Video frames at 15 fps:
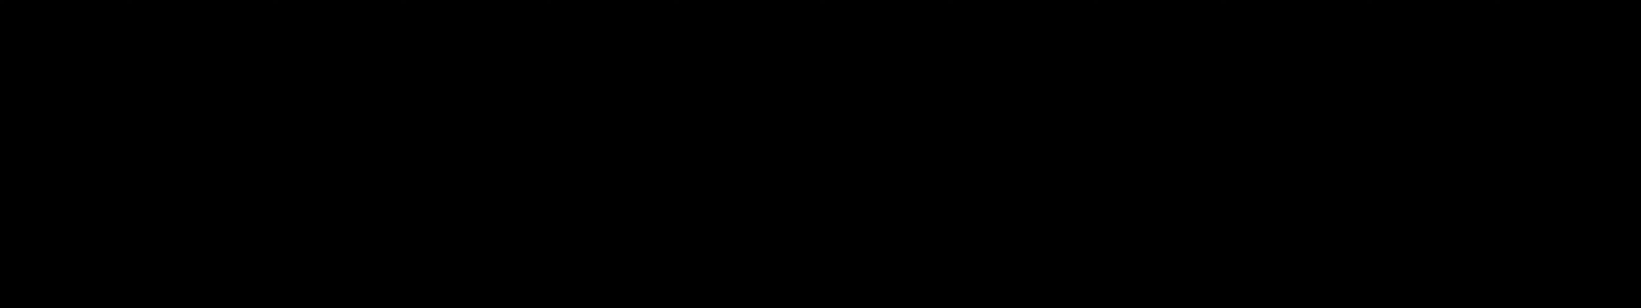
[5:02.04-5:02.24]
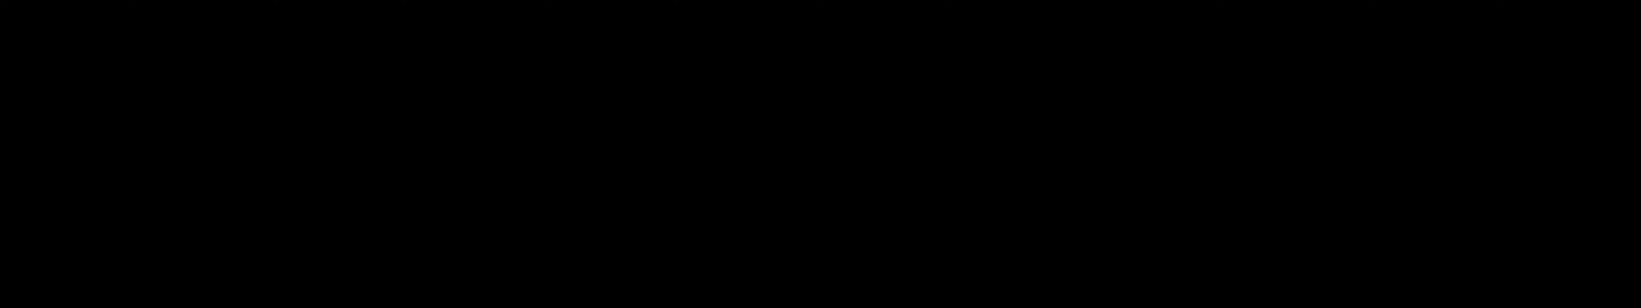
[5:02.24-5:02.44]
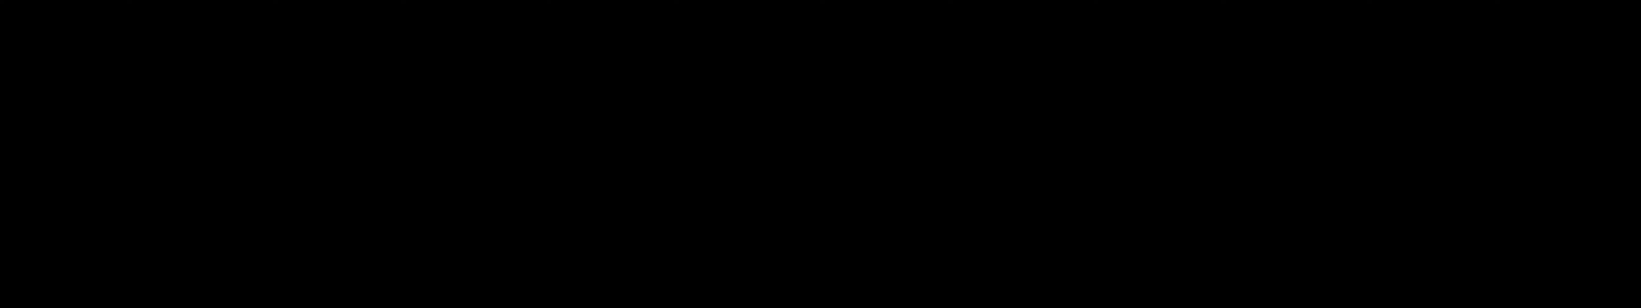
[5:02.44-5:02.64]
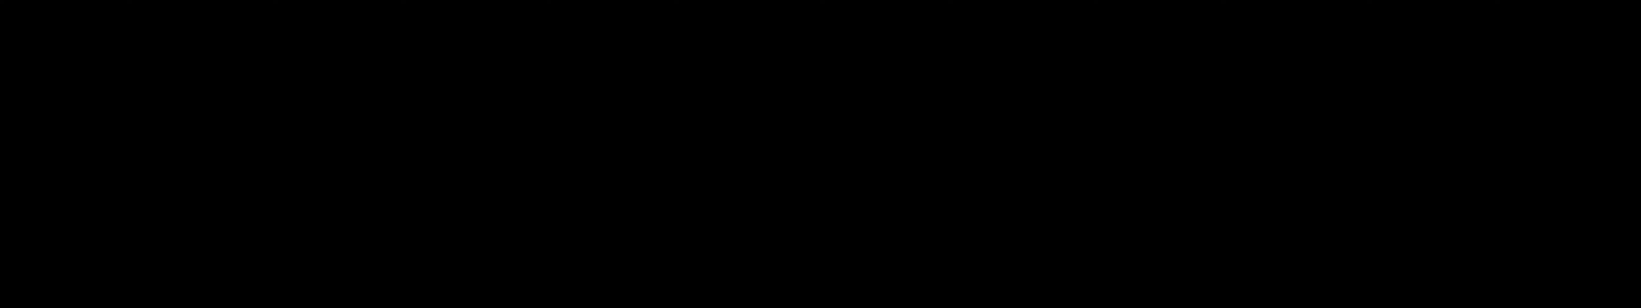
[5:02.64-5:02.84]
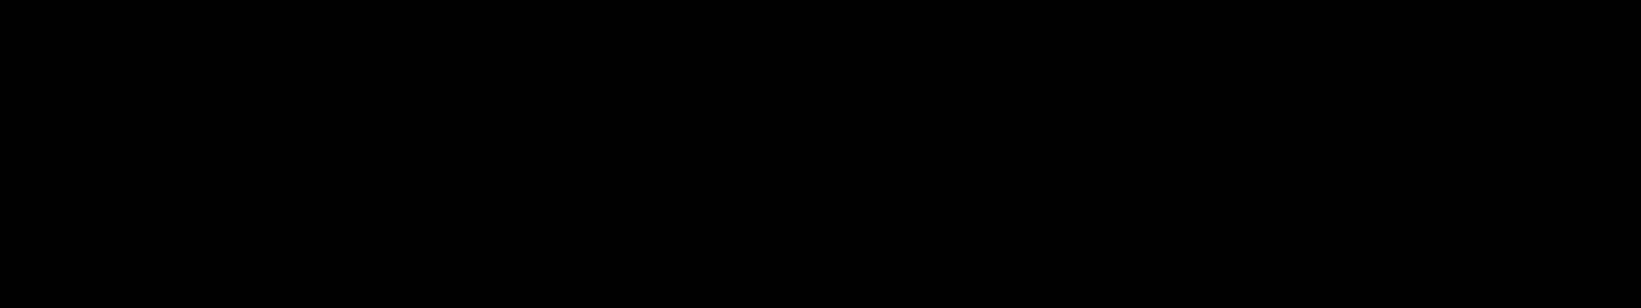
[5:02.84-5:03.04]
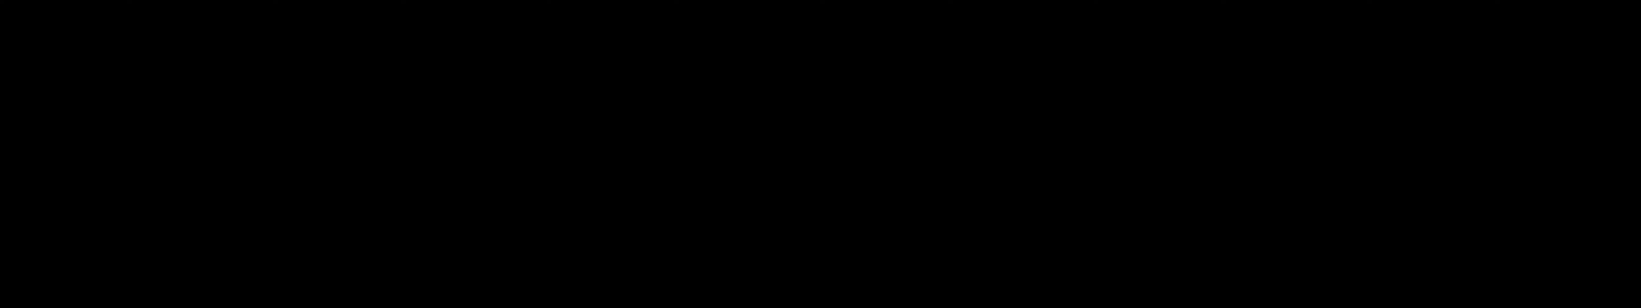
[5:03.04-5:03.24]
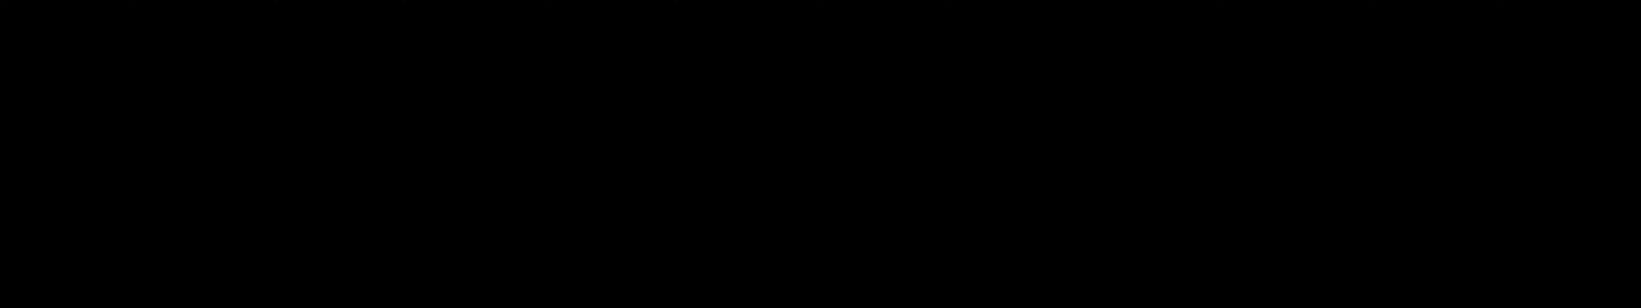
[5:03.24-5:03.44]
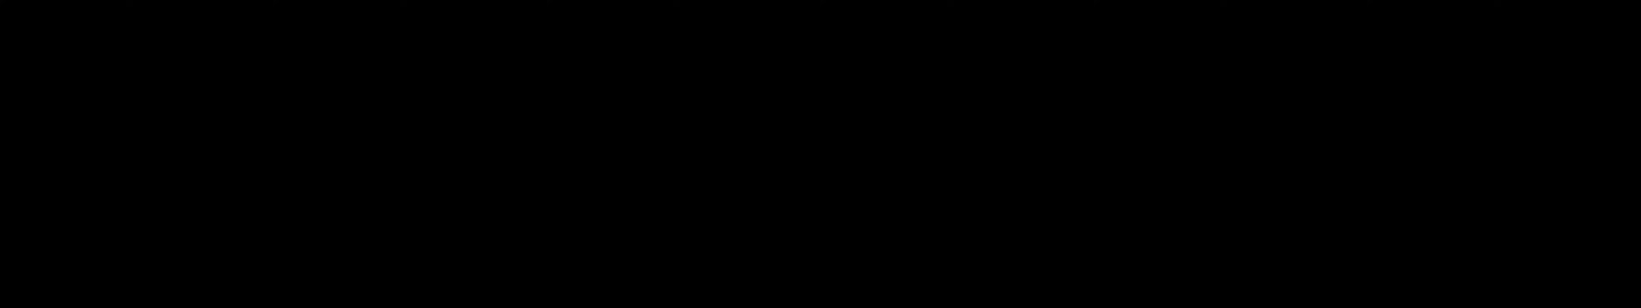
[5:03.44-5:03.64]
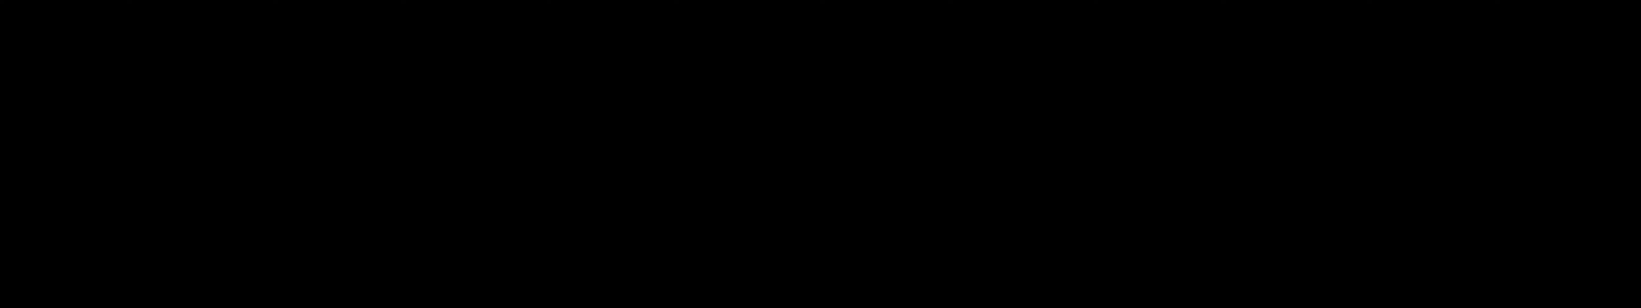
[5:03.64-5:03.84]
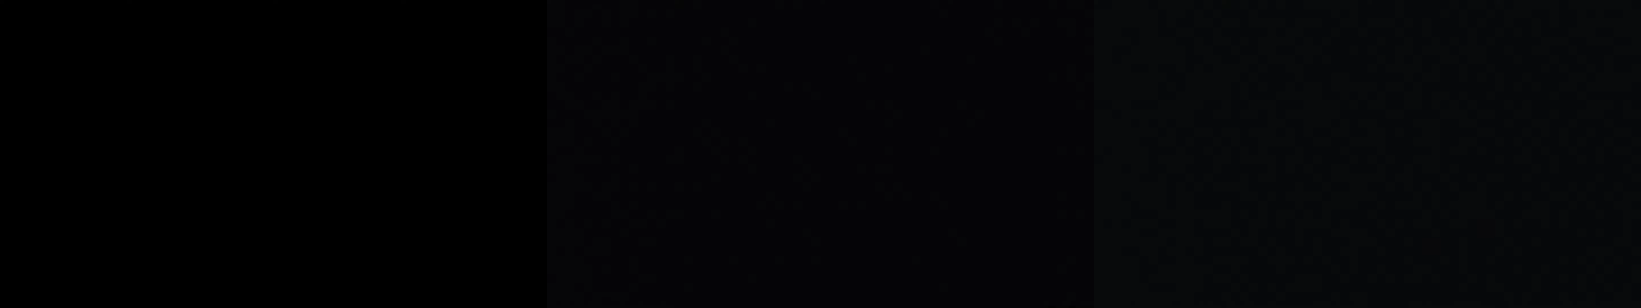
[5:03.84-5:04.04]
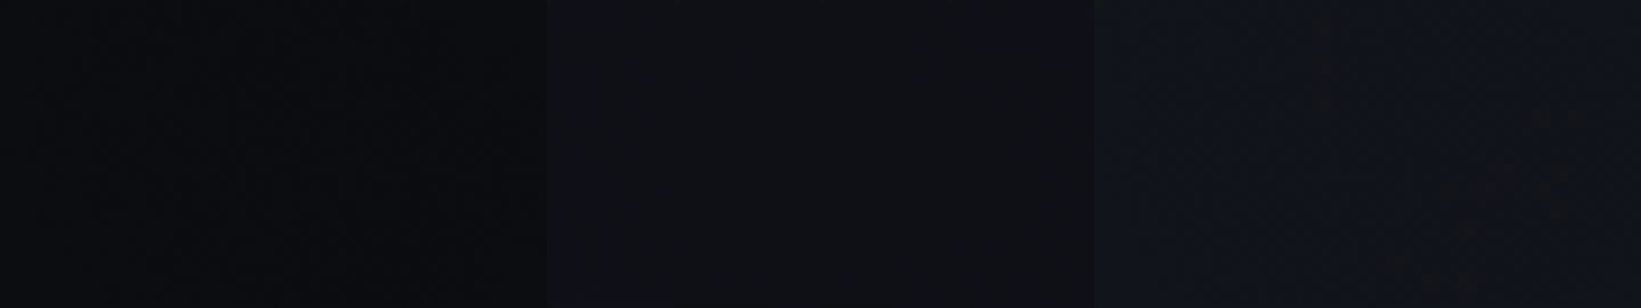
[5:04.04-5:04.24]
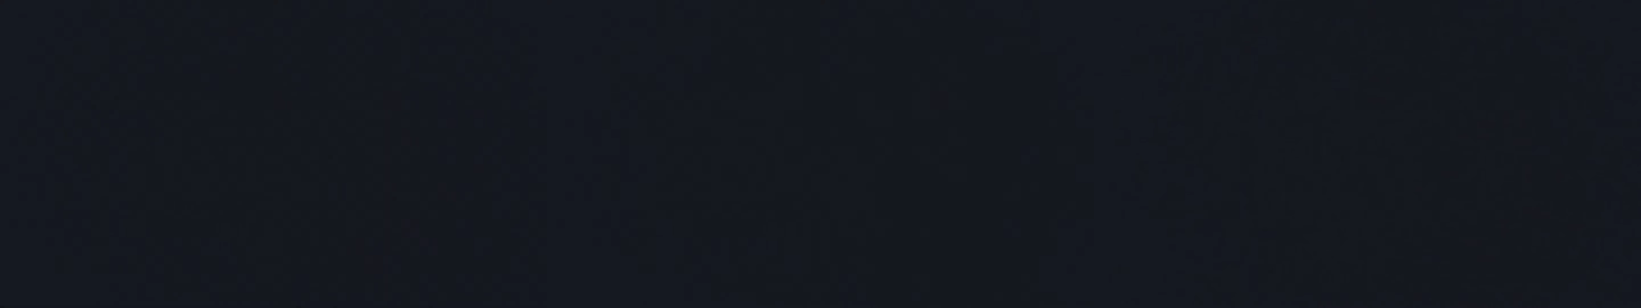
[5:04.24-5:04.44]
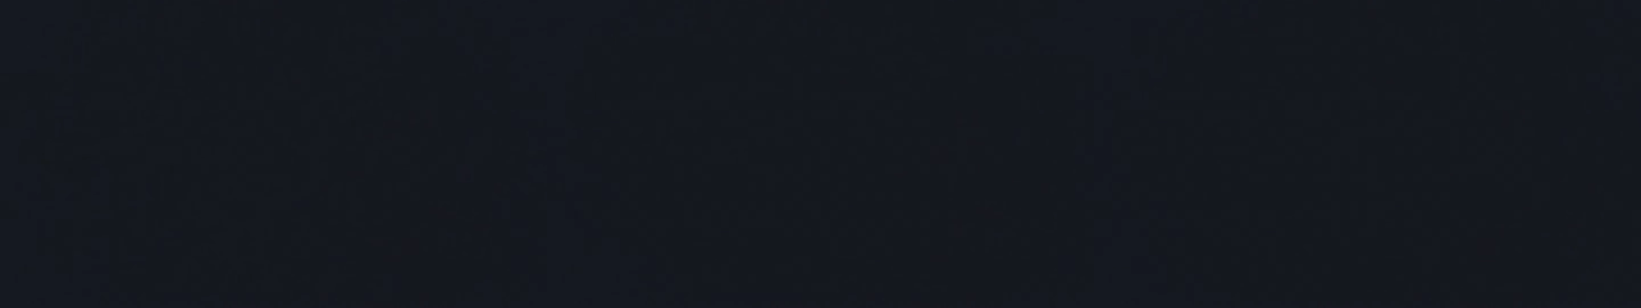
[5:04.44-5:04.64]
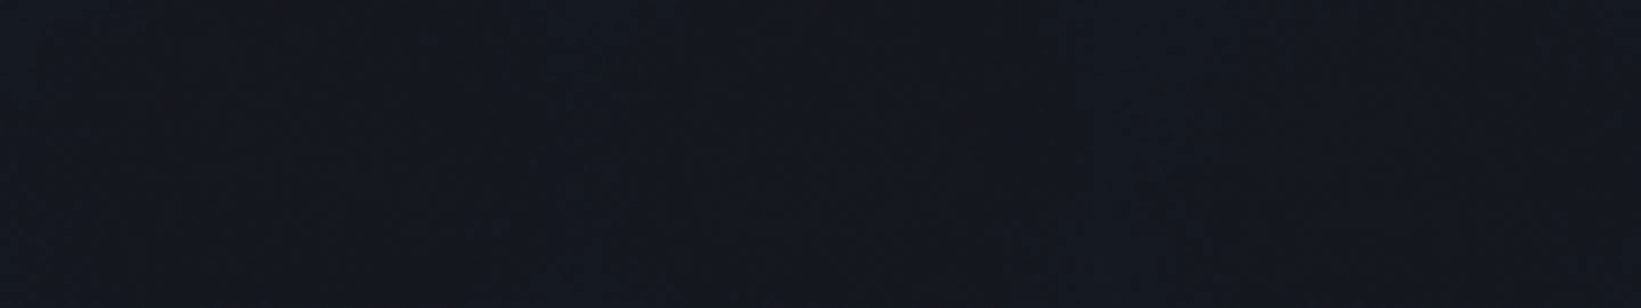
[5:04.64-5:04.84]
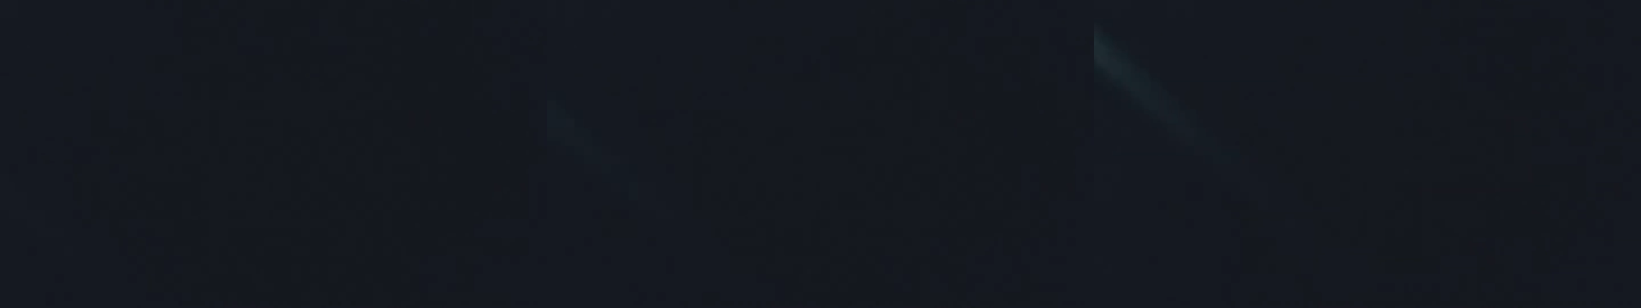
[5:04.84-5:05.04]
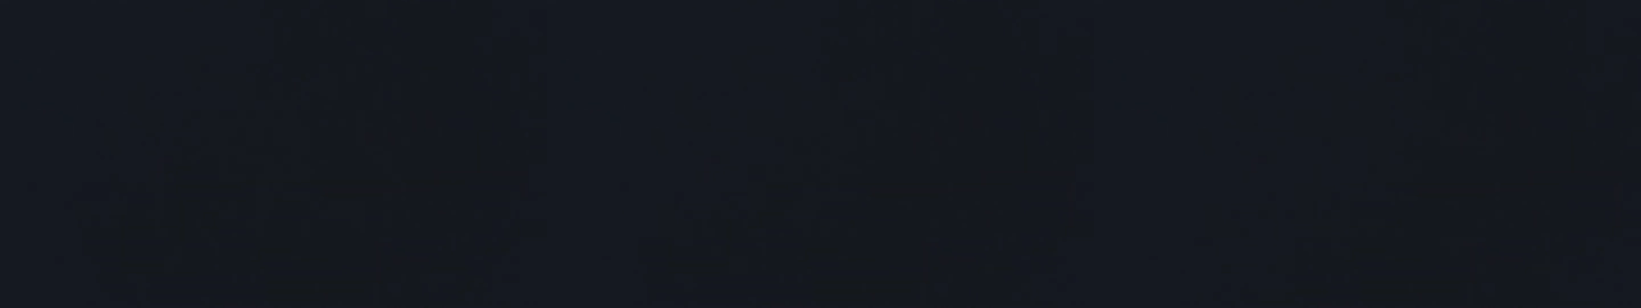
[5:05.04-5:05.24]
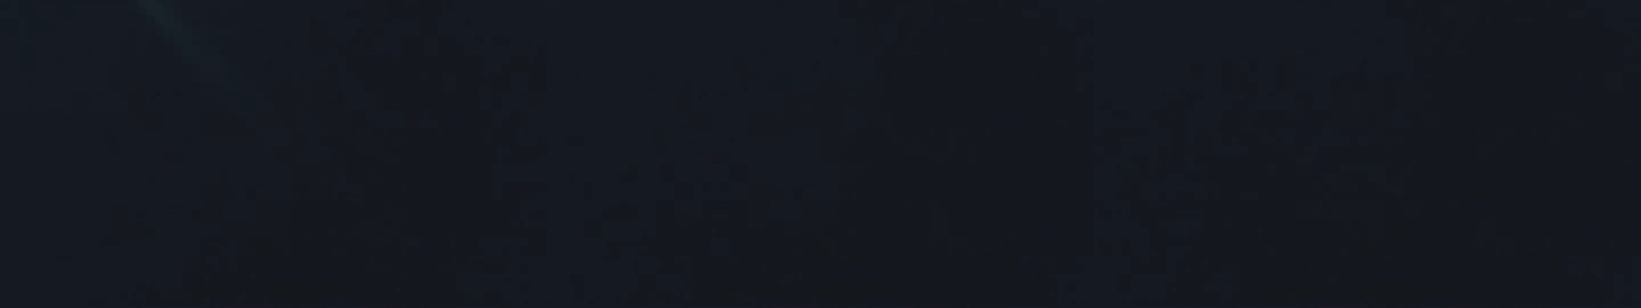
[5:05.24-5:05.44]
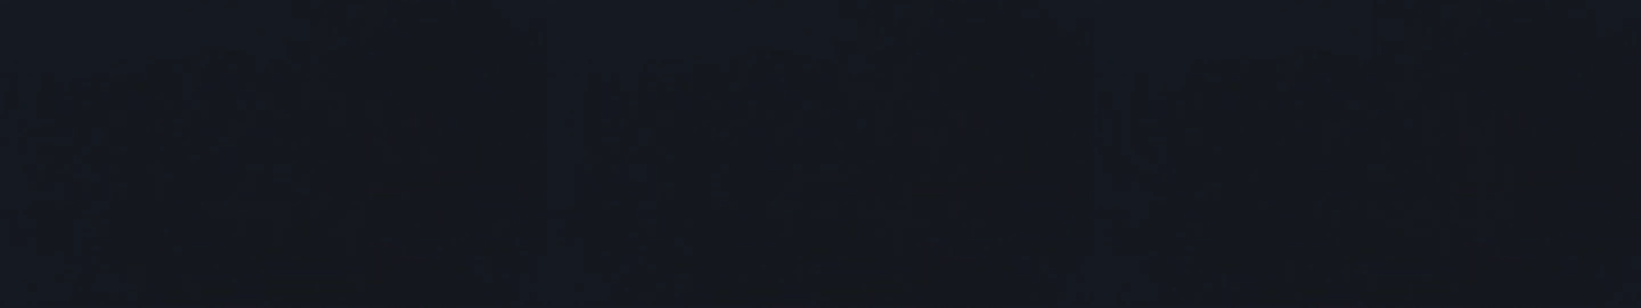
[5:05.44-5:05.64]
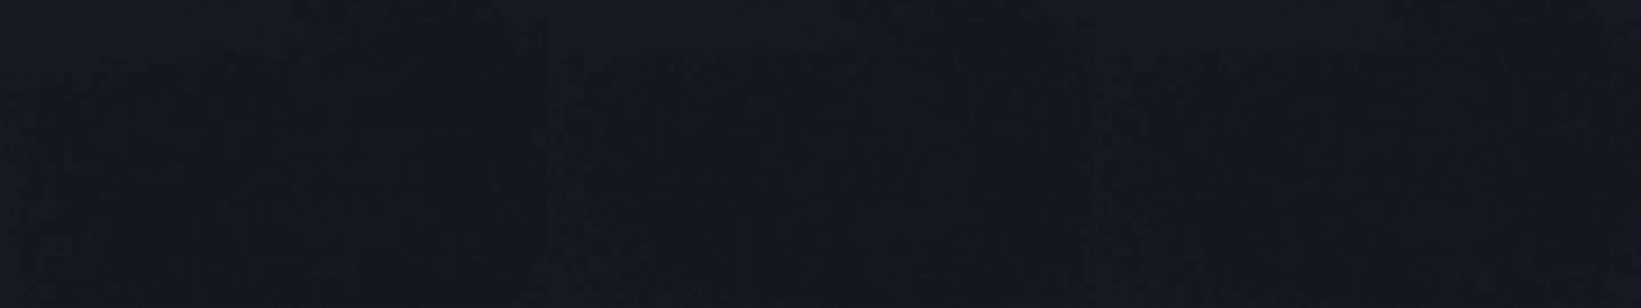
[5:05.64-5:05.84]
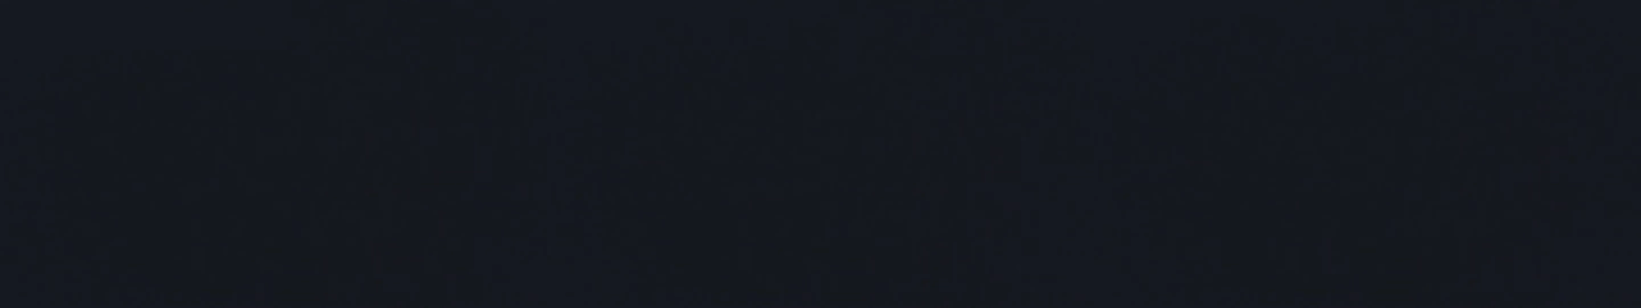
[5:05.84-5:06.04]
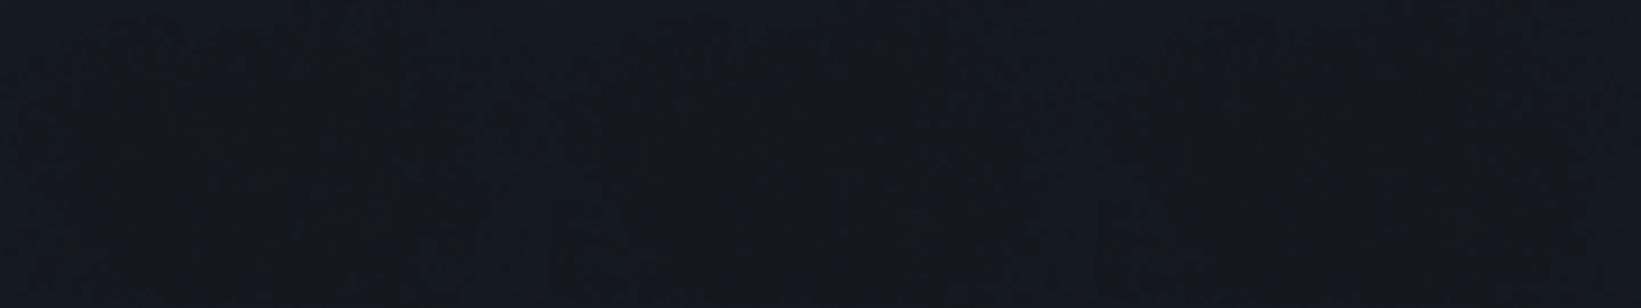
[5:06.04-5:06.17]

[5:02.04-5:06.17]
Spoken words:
(no speaker visible)